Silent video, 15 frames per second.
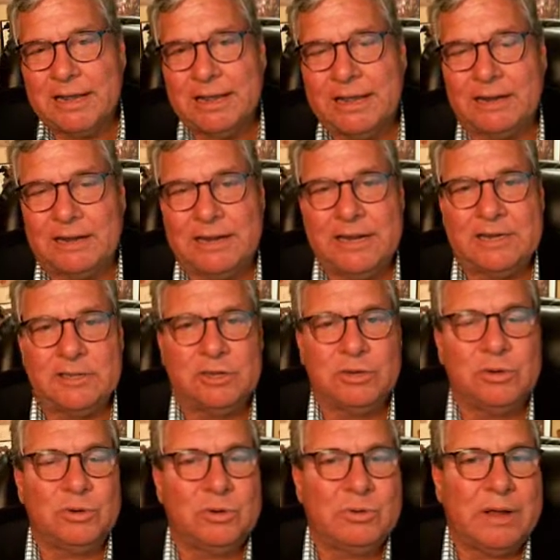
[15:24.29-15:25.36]
It leads
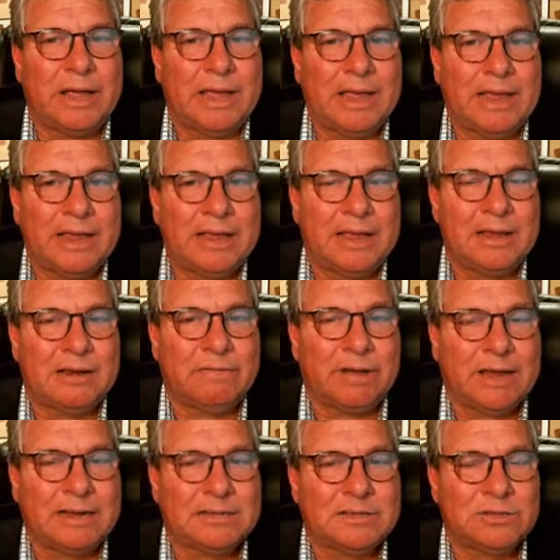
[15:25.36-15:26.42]
to a
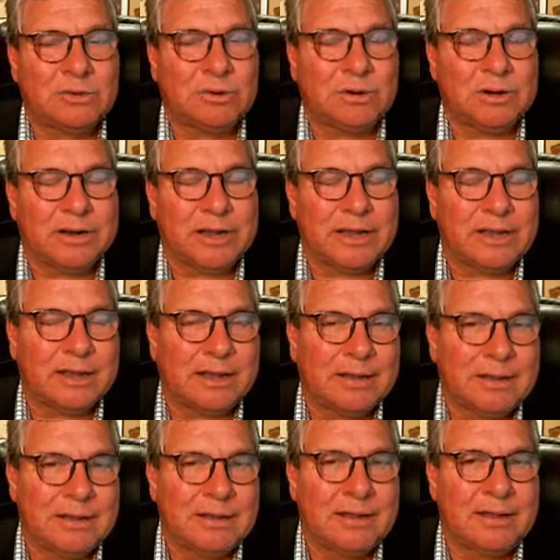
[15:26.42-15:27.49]
device or a
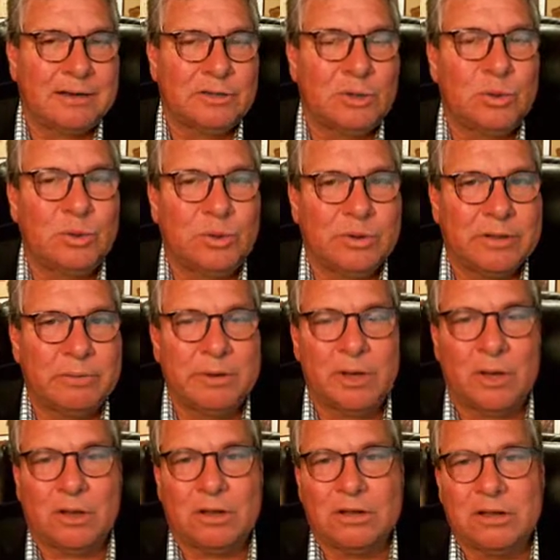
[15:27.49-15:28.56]
tool that we
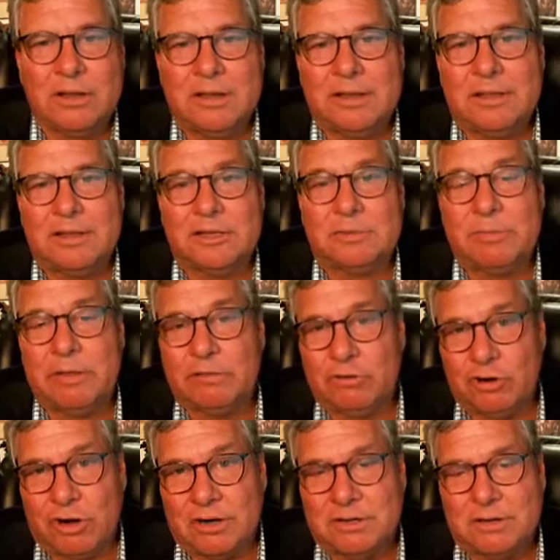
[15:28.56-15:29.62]
call the Smith
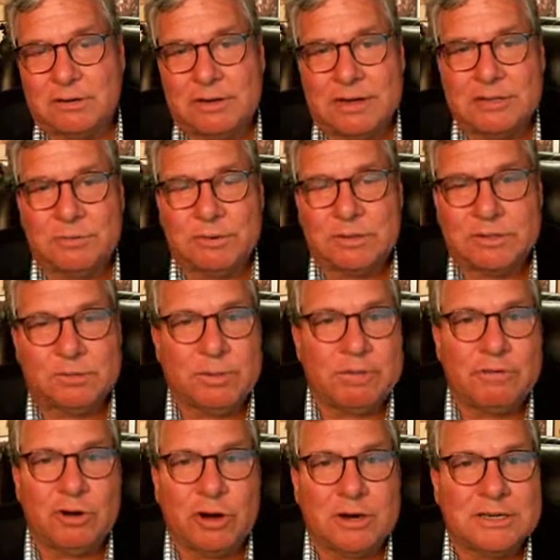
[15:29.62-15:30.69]
chart, and that's what the Smith
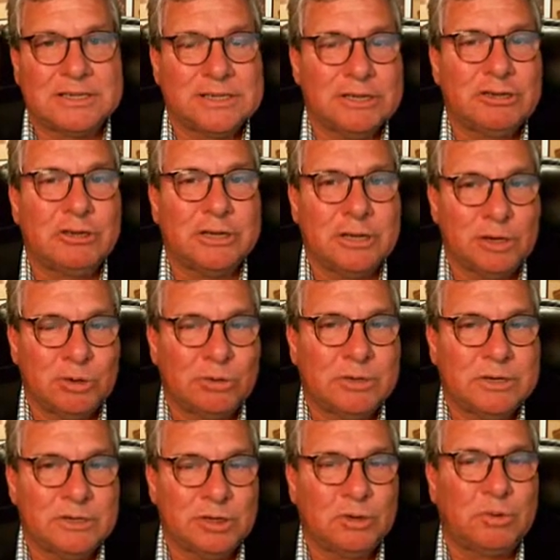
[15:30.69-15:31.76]
chart essentially
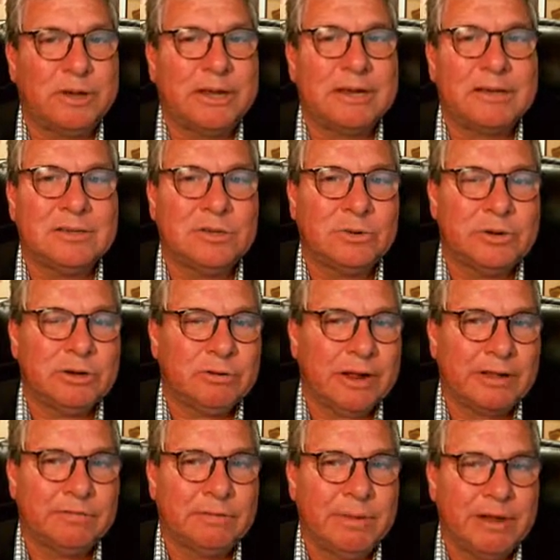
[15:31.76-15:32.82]
is doing
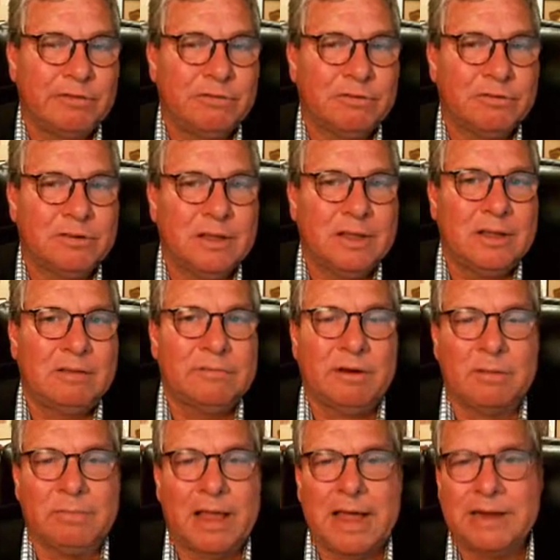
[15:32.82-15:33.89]
transformations
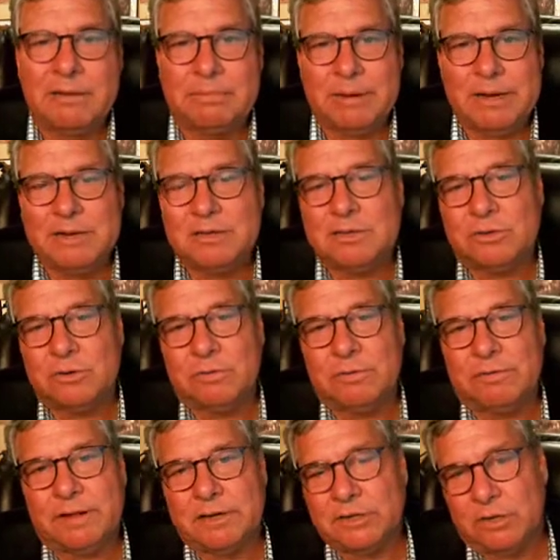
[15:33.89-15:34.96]
from line impedance to
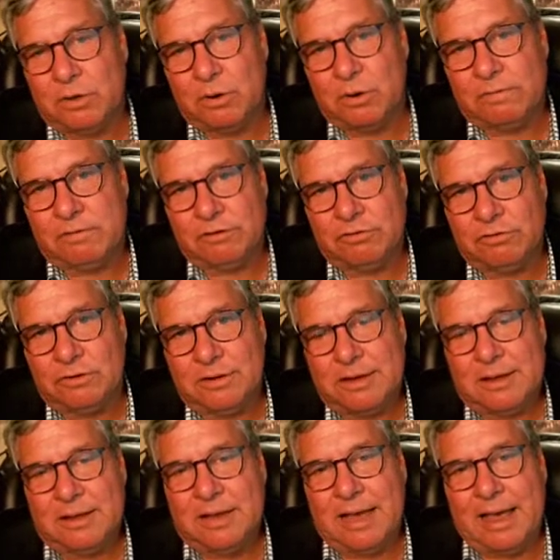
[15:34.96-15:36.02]
reflection coefficient
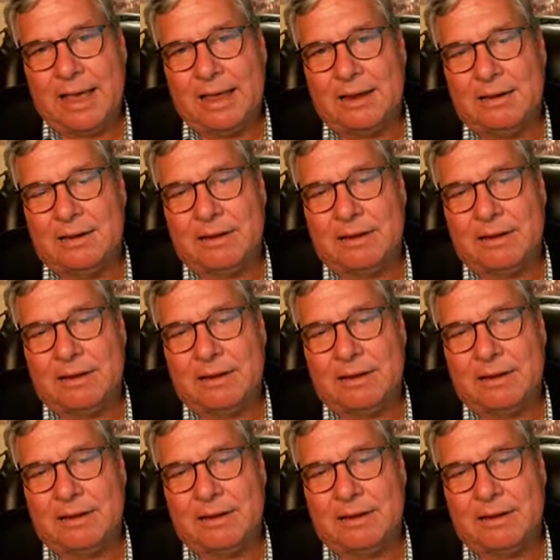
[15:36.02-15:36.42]
and